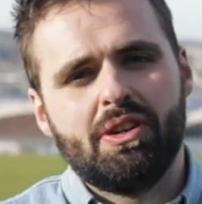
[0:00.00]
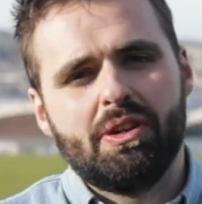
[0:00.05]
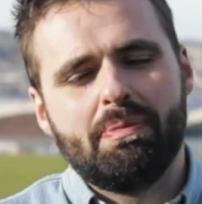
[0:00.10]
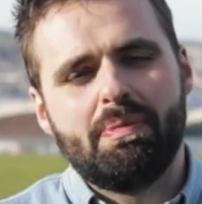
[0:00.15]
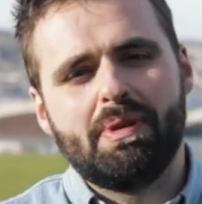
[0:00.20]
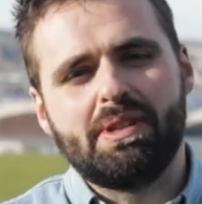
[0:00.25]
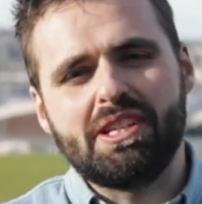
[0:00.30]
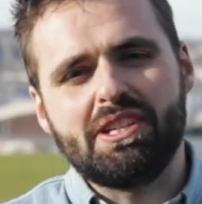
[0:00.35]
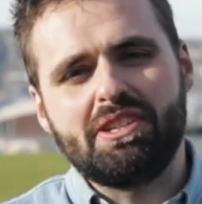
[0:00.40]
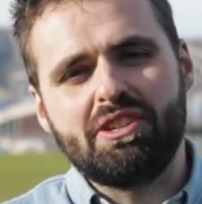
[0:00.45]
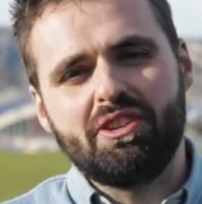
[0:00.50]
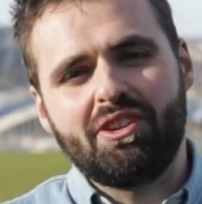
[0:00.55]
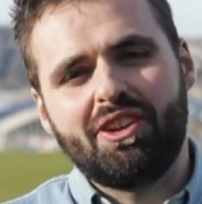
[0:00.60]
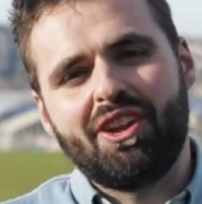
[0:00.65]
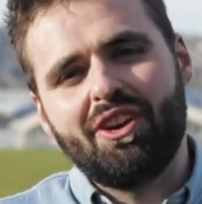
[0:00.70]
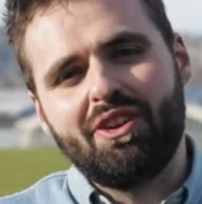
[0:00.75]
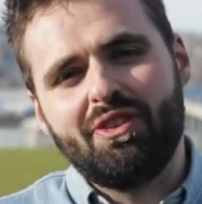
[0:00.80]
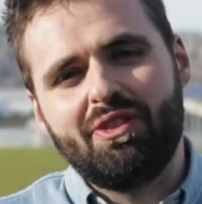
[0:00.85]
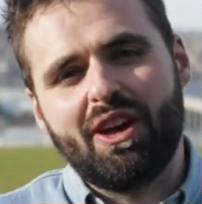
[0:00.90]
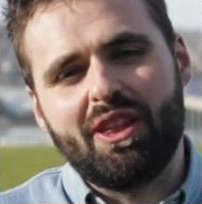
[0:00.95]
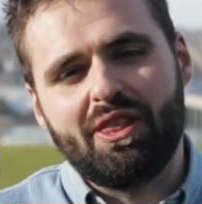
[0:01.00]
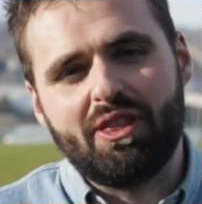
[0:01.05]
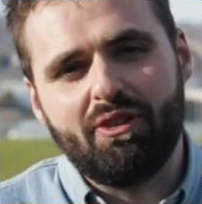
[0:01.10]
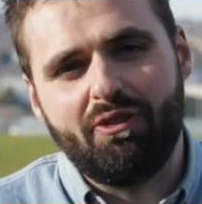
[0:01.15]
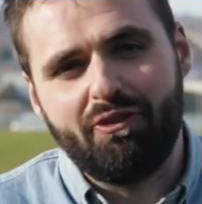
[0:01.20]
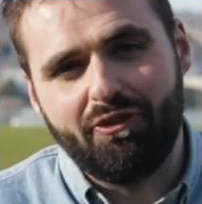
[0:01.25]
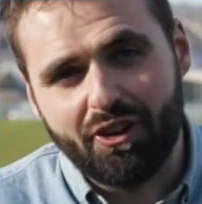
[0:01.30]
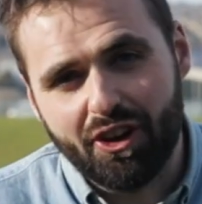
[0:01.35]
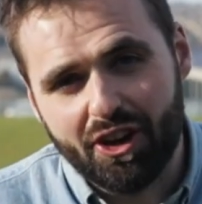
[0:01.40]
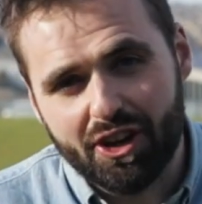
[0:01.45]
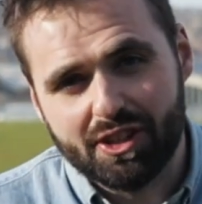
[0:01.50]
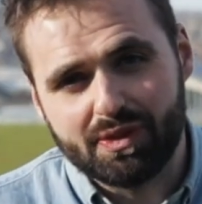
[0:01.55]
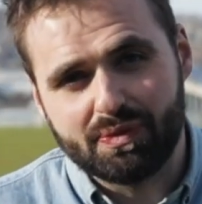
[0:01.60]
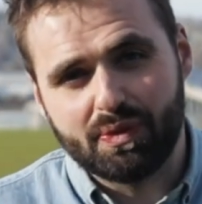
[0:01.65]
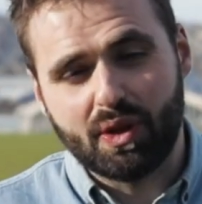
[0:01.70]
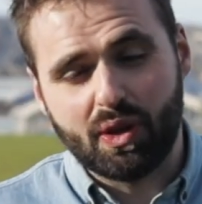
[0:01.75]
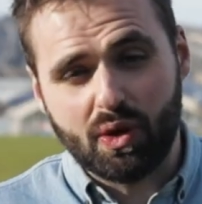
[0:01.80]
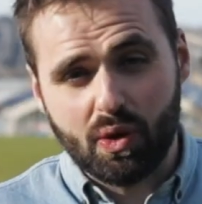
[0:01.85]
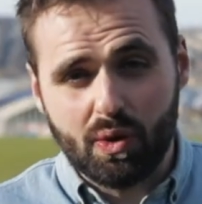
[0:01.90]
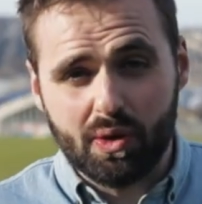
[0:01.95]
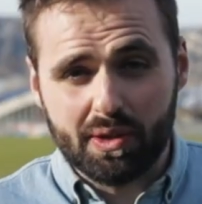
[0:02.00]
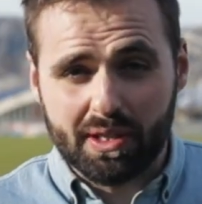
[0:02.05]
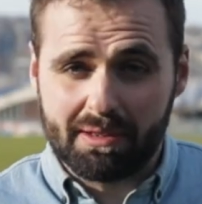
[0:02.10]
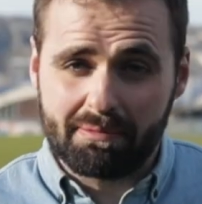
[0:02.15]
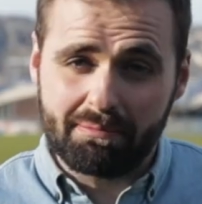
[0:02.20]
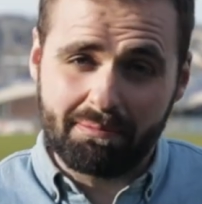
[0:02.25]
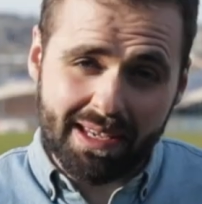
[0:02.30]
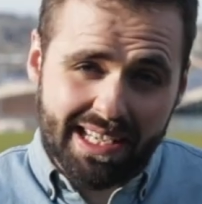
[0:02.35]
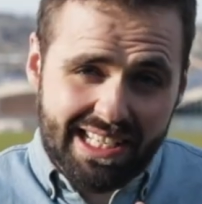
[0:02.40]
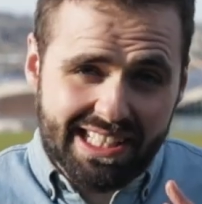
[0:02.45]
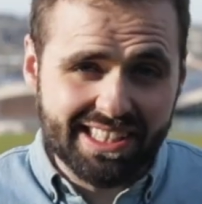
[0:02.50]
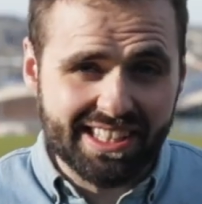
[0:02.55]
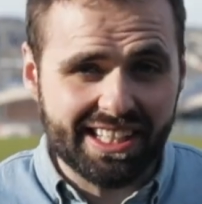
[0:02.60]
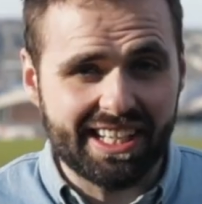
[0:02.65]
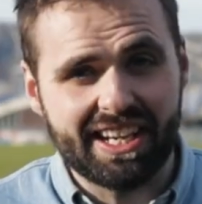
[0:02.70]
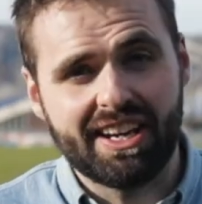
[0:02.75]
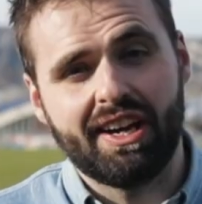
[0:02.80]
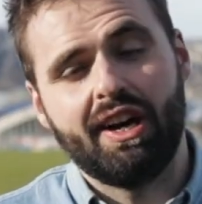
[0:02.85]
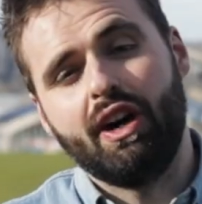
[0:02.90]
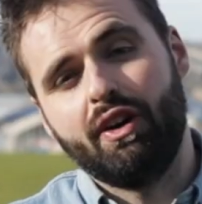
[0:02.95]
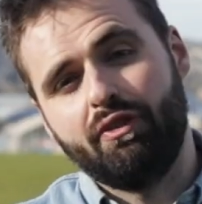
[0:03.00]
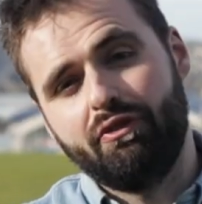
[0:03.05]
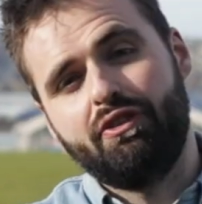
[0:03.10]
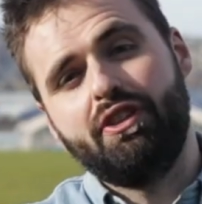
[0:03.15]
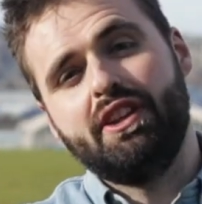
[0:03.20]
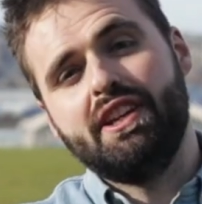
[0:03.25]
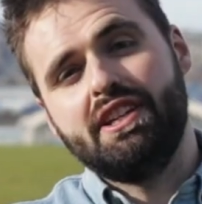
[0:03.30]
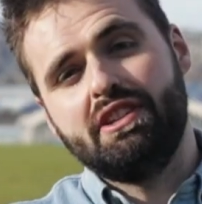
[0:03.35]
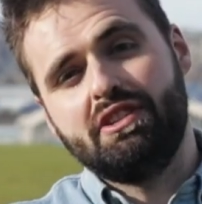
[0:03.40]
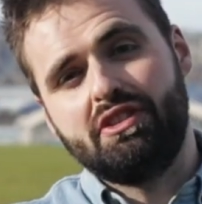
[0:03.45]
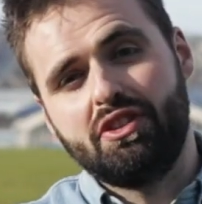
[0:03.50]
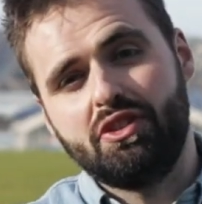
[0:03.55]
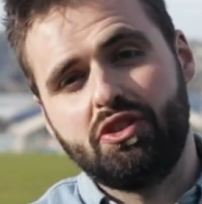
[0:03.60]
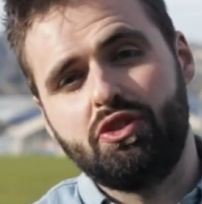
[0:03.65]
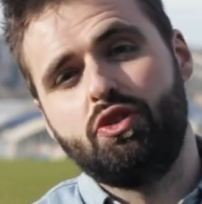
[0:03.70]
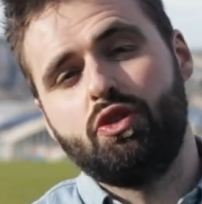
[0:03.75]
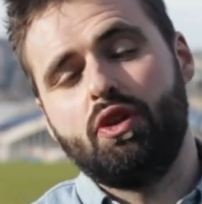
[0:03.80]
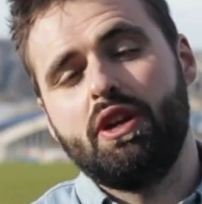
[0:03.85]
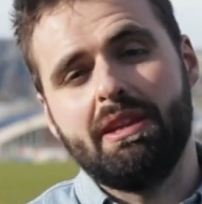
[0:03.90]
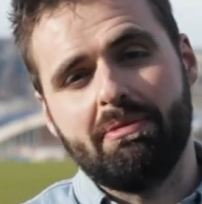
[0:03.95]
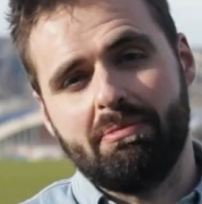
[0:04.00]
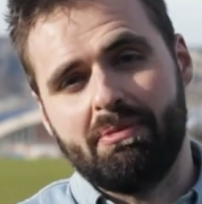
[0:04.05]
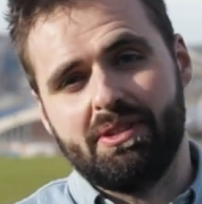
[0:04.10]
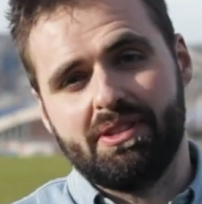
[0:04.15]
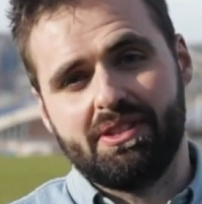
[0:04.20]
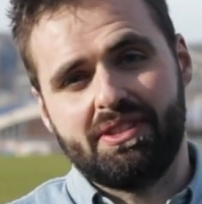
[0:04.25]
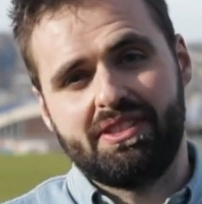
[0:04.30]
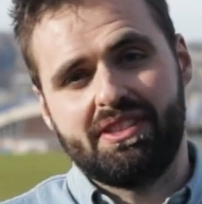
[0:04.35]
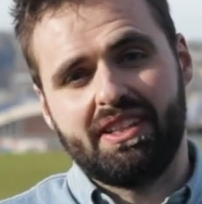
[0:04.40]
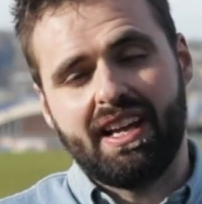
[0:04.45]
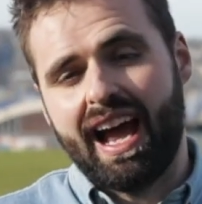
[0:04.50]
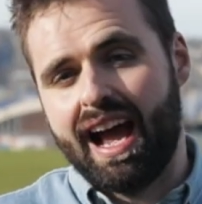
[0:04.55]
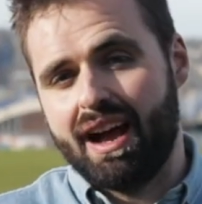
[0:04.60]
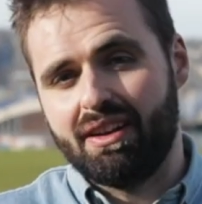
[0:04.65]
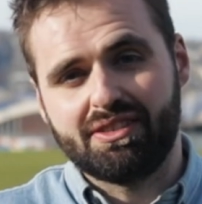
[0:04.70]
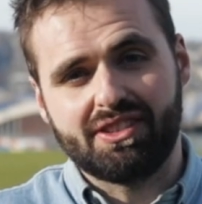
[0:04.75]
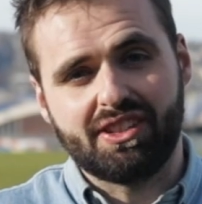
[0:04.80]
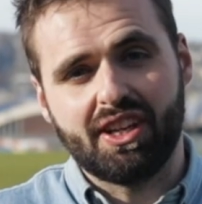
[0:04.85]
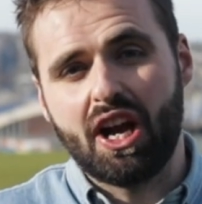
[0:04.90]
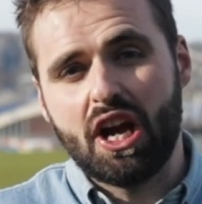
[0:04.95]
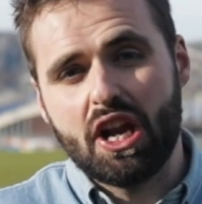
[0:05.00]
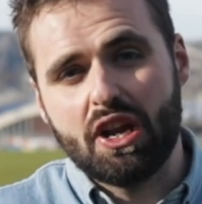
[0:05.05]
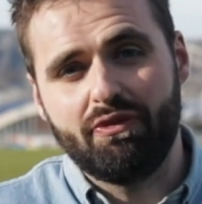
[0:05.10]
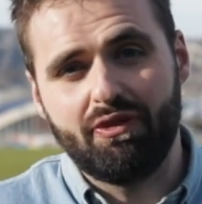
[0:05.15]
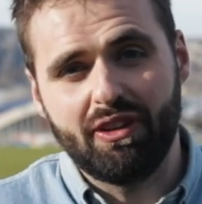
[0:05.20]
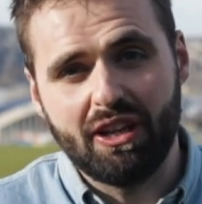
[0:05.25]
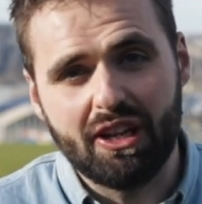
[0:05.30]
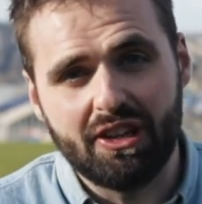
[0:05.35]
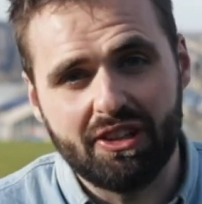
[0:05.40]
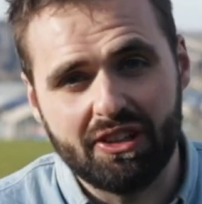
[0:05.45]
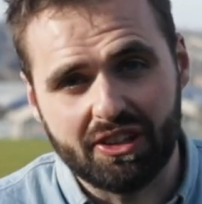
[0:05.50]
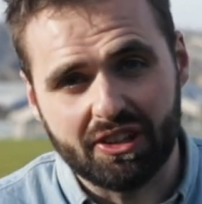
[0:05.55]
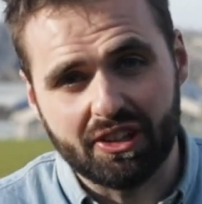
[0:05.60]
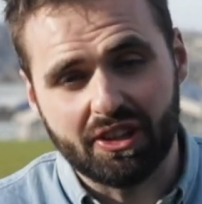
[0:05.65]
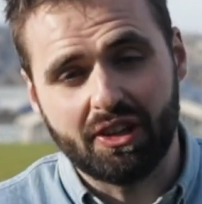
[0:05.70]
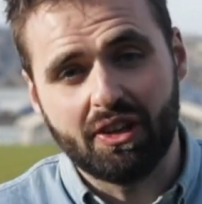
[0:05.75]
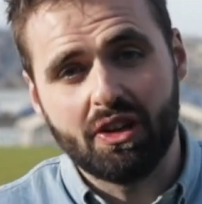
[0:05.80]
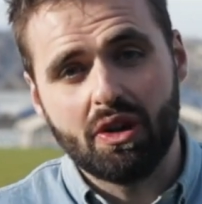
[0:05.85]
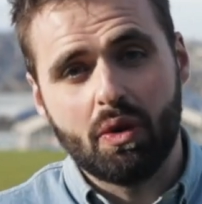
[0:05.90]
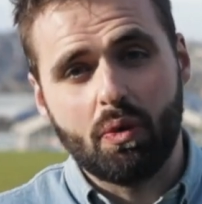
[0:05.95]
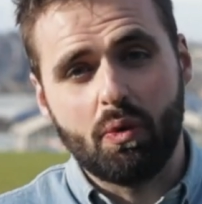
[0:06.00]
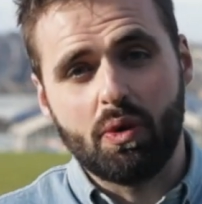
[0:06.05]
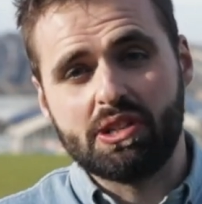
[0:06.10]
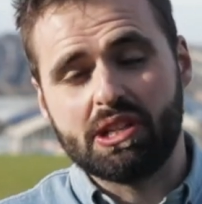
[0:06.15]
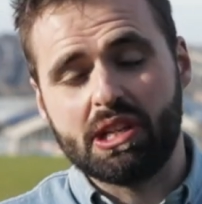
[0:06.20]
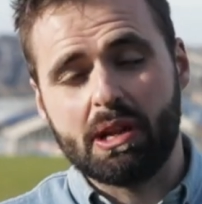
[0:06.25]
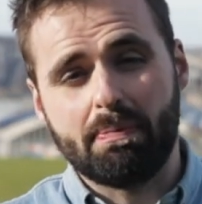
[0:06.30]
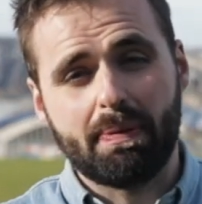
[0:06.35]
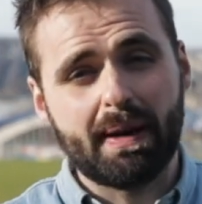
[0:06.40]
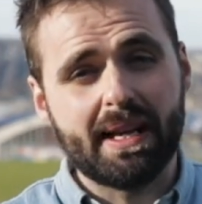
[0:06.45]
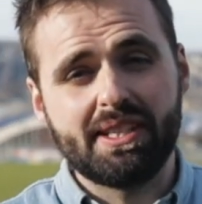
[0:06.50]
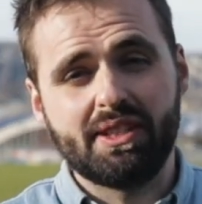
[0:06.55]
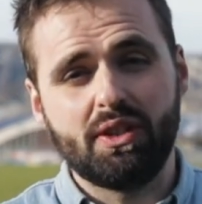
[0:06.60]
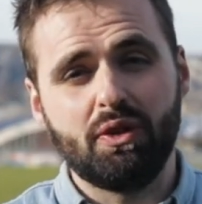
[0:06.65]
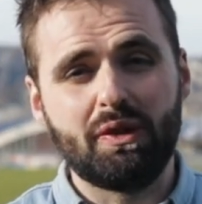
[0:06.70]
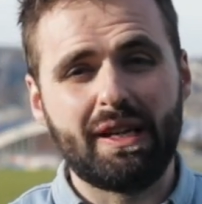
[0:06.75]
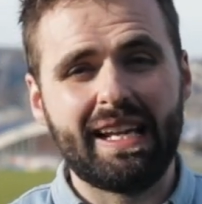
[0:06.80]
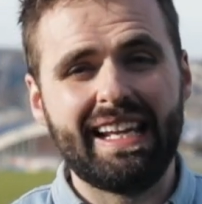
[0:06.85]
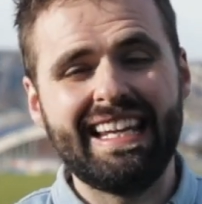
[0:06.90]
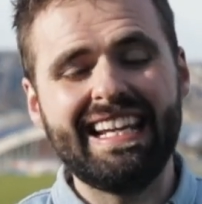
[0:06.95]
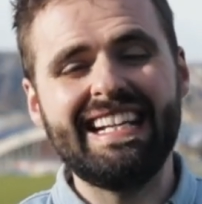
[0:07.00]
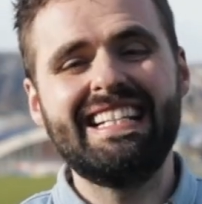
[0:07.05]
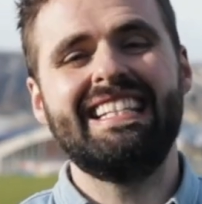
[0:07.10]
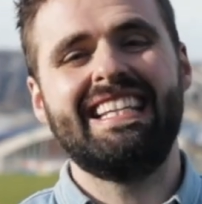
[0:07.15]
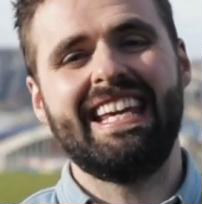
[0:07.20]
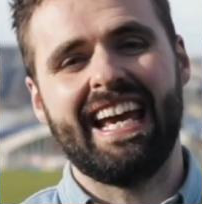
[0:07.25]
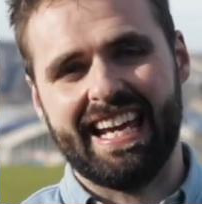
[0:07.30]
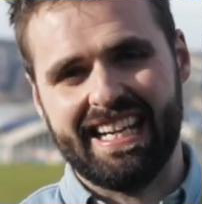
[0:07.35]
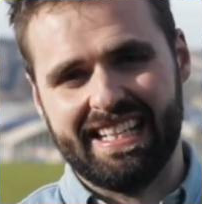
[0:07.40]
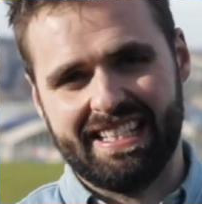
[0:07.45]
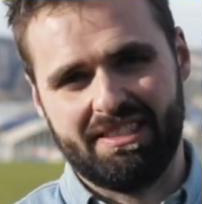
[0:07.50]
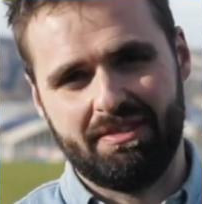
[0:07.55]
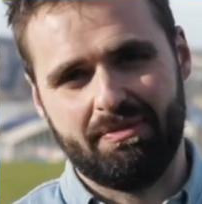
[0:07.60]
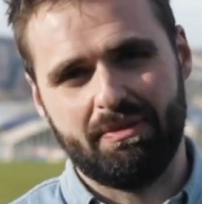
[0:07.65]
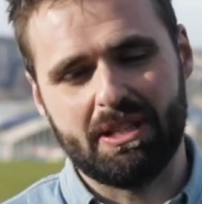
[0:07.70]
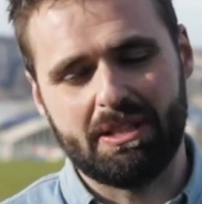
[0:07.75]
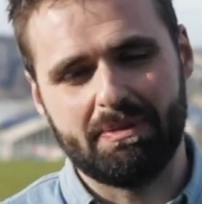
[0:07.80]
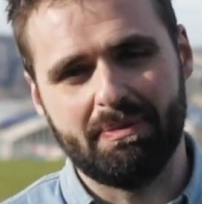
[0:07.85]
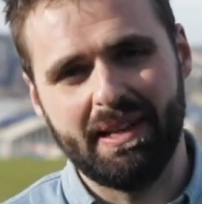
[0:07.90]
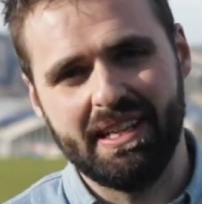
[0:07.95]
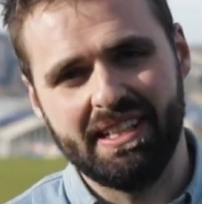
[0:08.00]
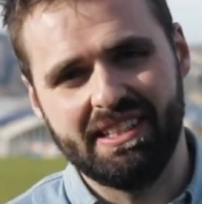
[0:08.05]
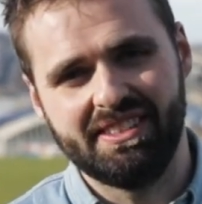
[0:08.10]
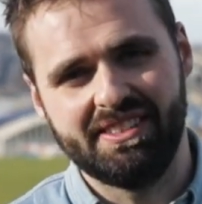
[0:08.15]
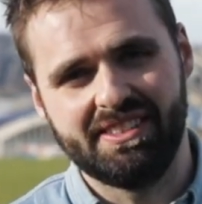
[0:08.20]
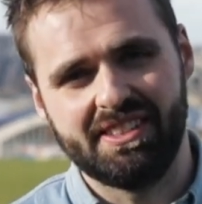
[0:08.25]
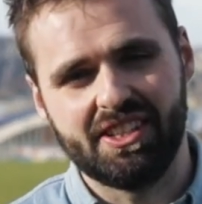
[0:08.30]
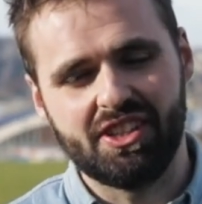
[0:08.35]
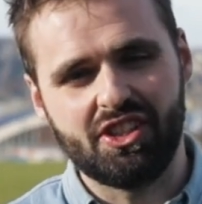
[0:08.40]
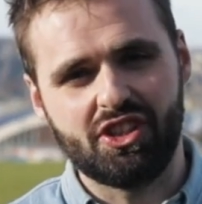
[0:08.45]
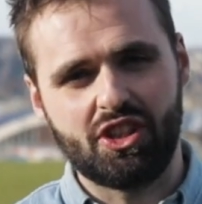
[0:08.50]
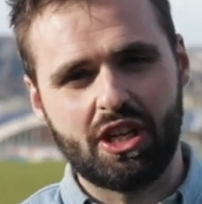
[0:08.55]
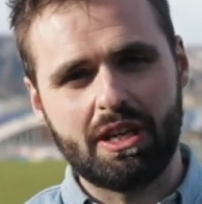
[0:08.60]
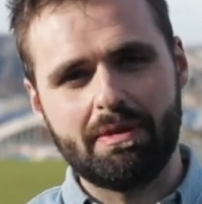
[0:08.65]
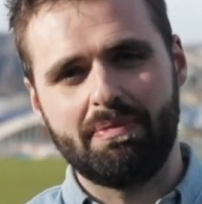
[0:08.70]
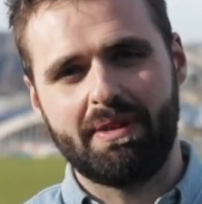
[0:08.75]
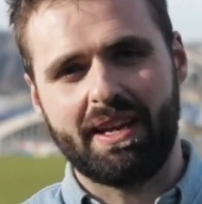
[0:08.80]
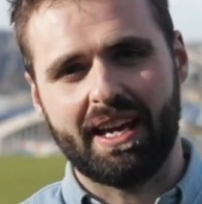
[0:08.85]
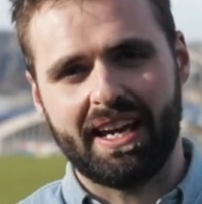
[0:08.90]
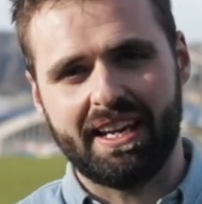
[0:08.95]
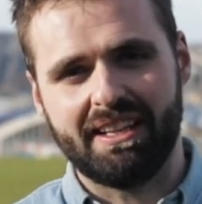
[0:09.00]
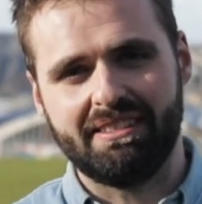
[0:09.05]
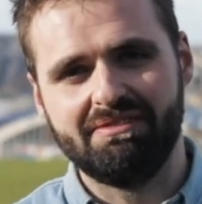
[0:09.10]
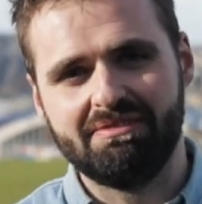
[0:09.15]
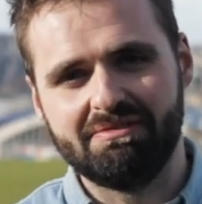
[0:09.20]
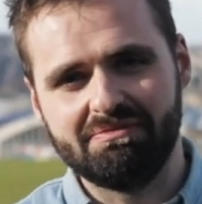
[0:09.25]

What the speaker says: But did you know that the first recorded meeting of these dreamers outside of London was in a place called Lydgate, which means sheepgate?